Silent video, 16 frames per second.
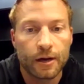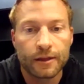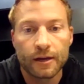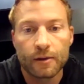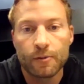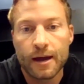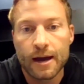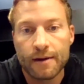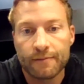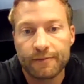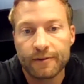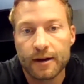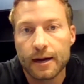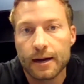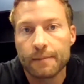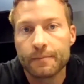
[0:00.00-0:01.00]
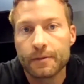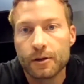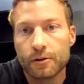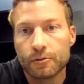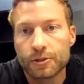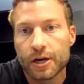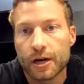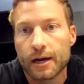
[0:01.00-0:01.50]
You know, I think we have uh, you
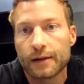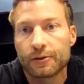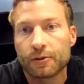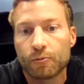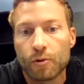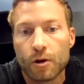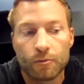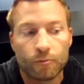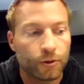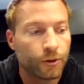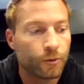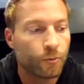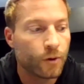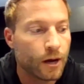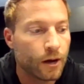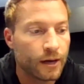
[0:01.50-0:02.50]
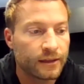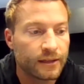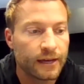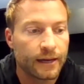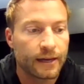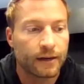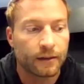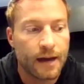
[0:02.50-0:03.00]
know shut out the run really well. I
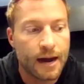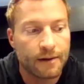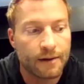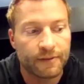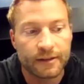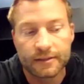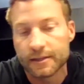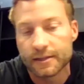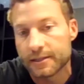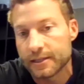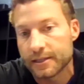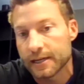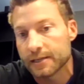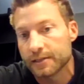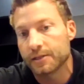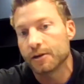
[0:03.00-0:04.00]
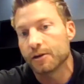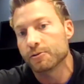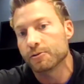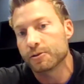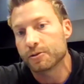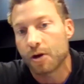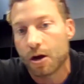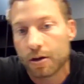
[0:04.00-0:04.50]
think in a lot of instances, you
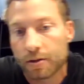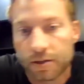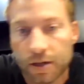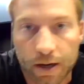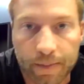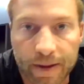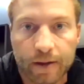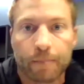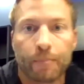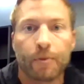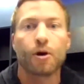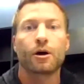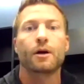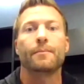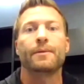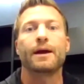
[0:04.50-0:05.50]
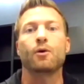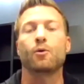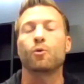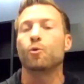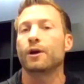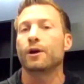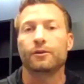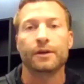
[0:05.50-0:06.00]
know, talk, talking about the ball coming
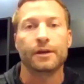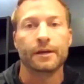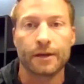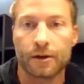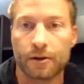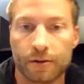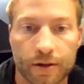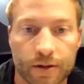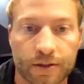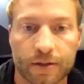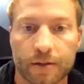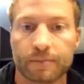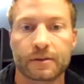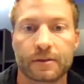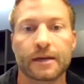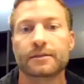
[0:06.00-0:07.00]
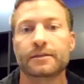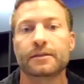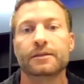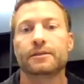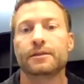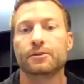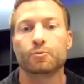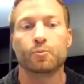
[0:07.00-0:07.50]
out quickly, you know, there's some
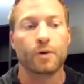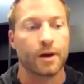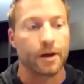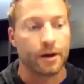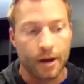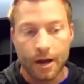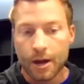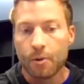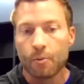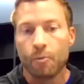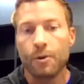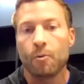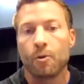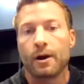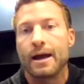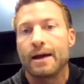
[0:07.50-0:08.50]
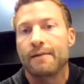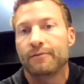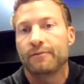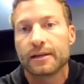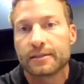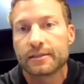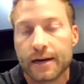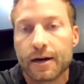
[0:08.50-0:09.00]
instances where we want to have
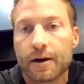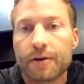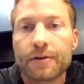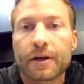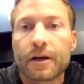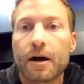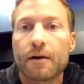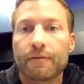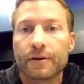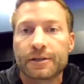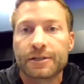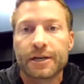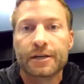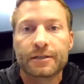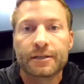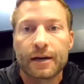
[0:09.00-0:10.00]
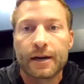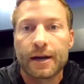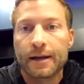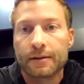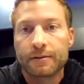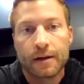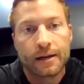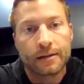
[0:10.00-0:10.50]
less air in the coverages. And,
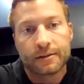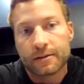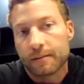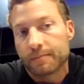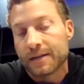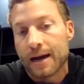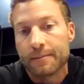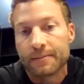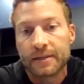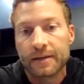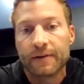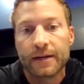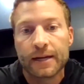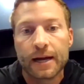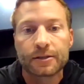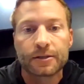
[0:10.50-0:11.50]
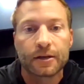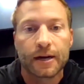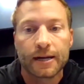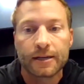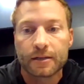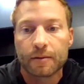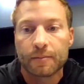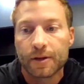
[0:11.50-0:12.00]
and, and sometimes even
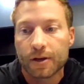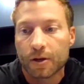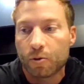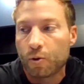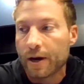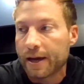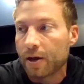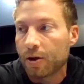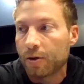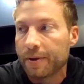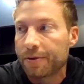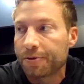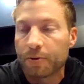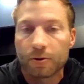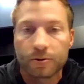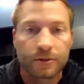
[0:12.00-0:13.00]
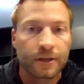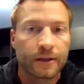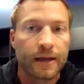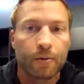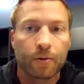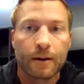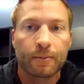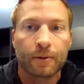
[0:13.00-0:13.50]
yesterday, some of the quick element throws that
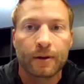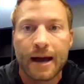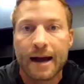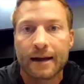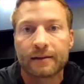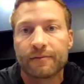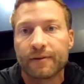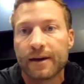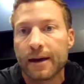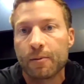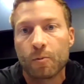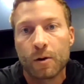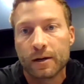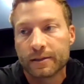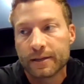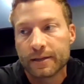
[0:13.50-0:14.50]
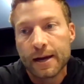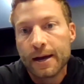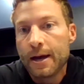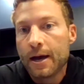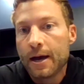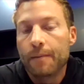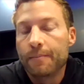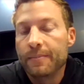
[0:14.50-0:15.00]
they were able to activate was
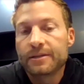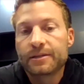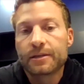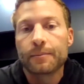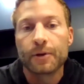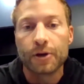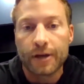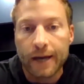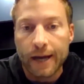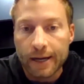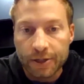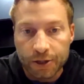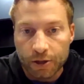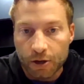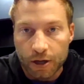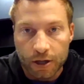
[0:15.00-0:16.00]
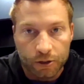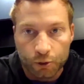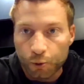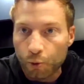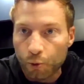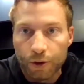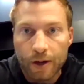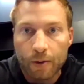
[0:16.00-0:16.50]
a miscommunication on a
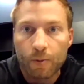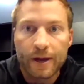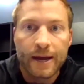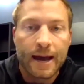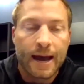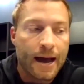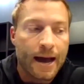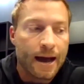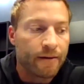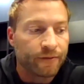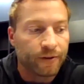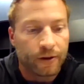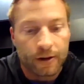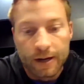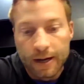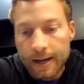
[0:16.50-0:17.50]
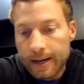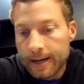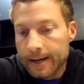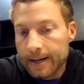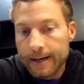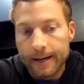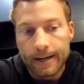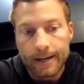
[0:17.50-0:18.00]
tool that we have, or,
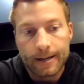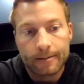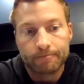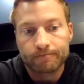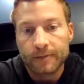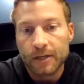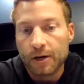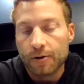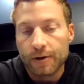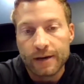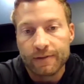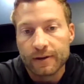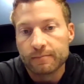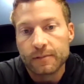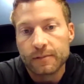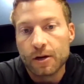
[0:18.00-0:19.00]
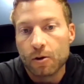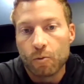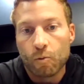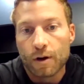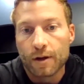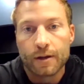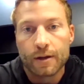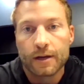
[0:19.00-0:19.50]
um, you know, even, you know,
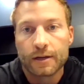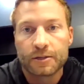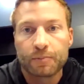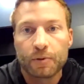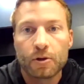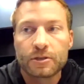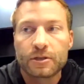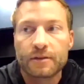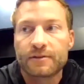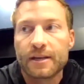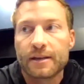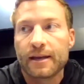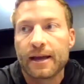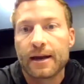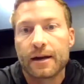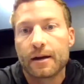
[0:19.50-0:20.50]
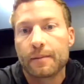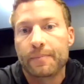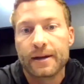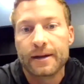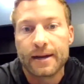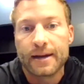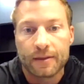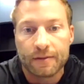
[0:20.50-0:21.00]
one of the explosives that they ended up
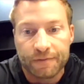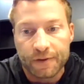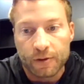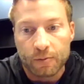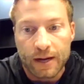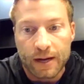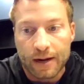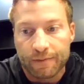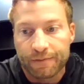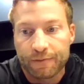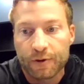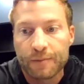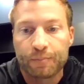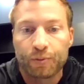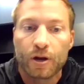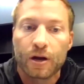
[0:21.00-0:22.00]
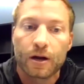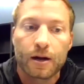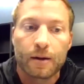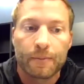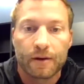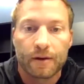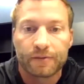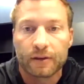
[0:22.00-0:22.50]
hitting down the field, we got a free player
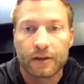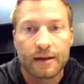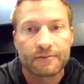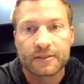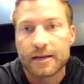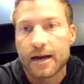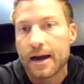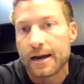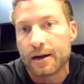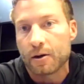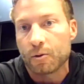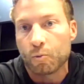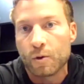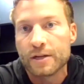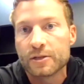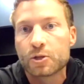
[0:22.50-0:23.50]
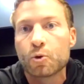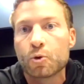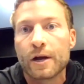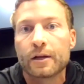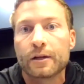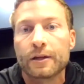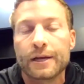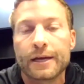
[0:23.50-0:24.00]
coming off the left side, Aaron wins
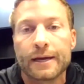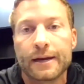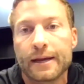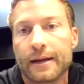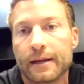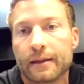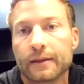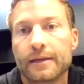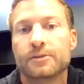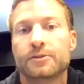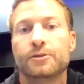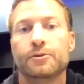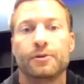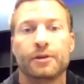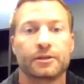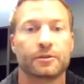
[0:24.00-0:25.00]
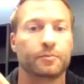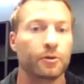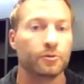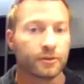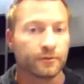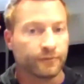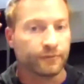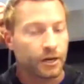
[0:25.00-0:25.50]
quickly and, and it leads to an
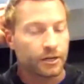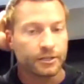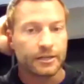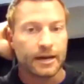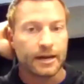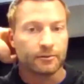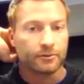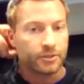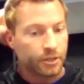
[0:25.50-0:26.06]
explosive touchdown.